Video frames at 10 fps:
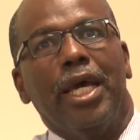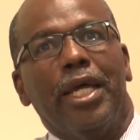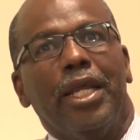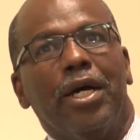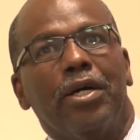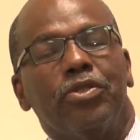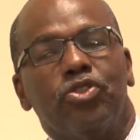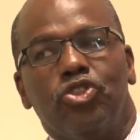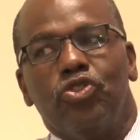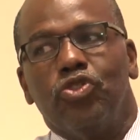And
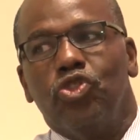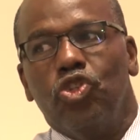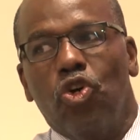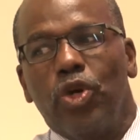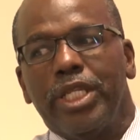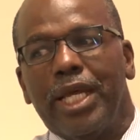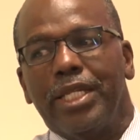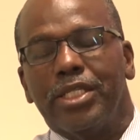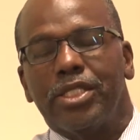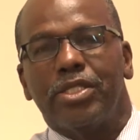knowing
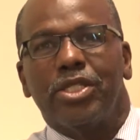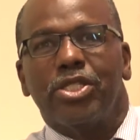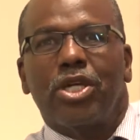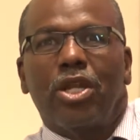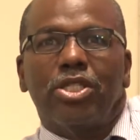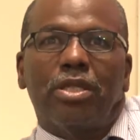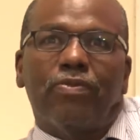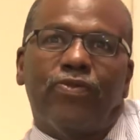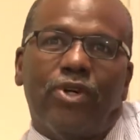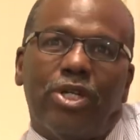that this scholarship
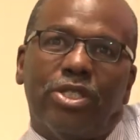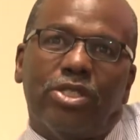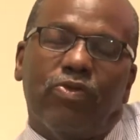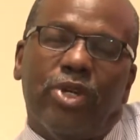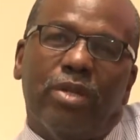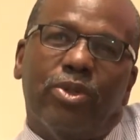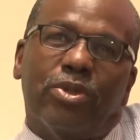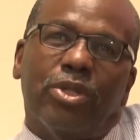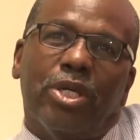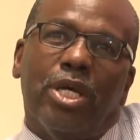fund is available,
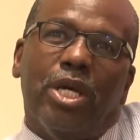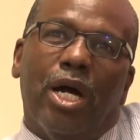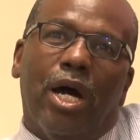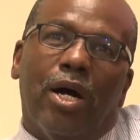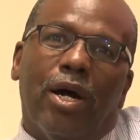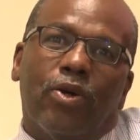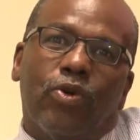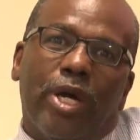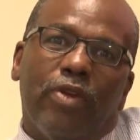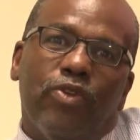
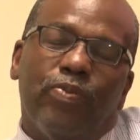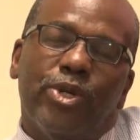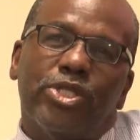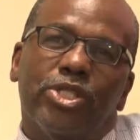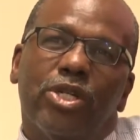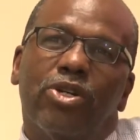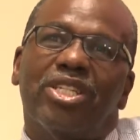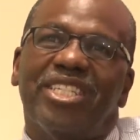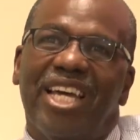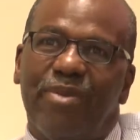quite a few persons are going
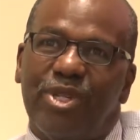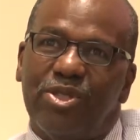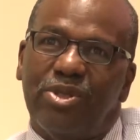to tap into